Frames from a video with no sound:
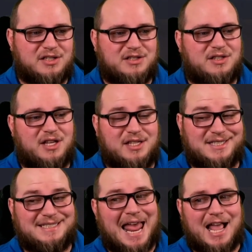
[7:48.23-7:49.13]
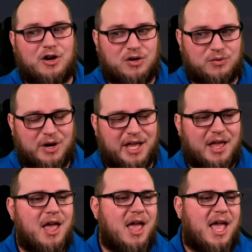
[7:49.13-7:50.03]
it's that staggered, right?
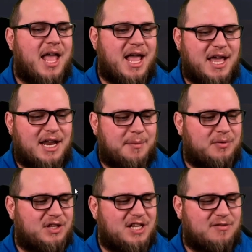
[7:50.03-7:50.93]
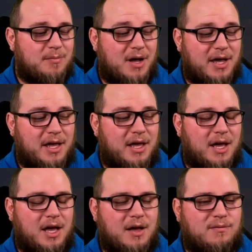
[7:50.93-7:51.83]
And I believe
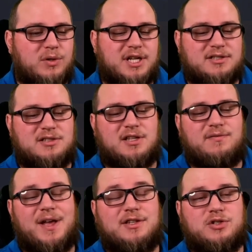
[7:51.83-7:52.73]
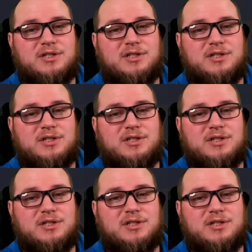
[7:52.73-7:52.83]
my Vortex is a faster